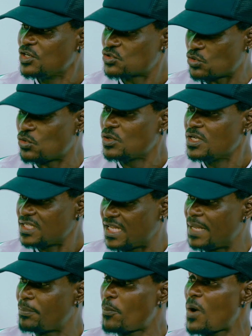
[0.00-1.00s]
So the
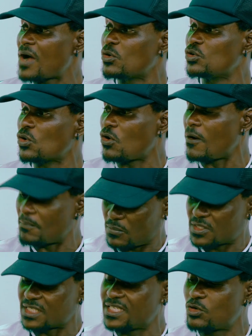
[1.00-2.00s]
Limpopo are going to come.
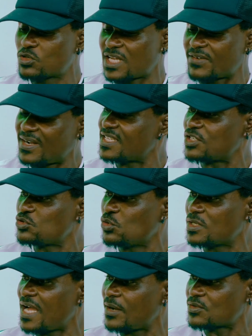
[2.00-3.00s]
3 goals advantage, no
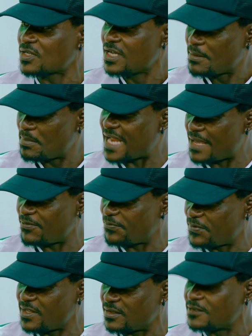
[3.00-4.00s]
doubt. But I
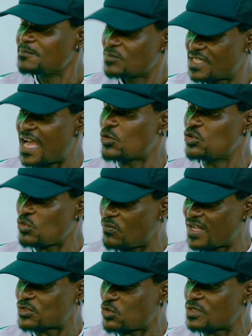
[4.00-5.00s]
feel they are going to
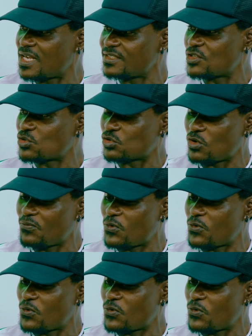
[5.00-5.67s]
overturn that result. Don't